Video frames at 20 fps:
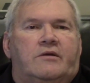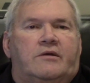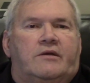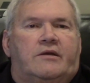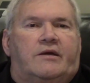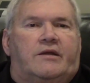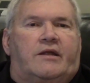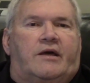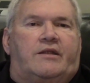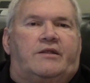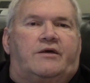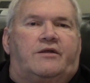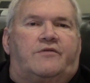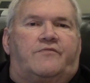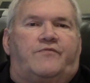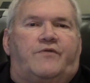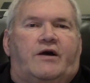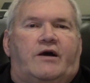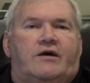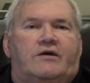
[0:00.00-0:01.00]
It
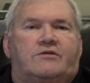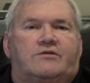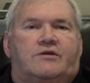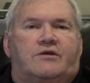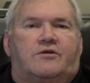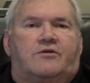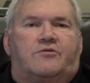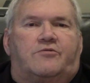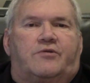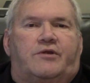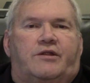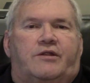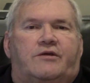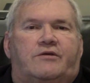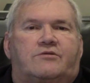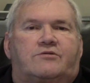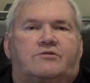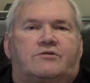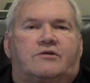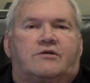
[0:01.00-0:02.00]
identifies the
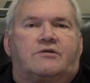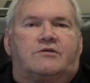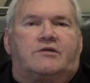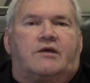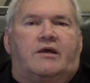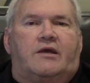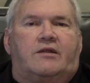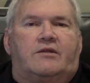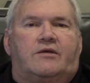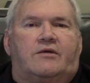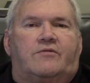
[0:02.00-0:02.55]
ingredients contained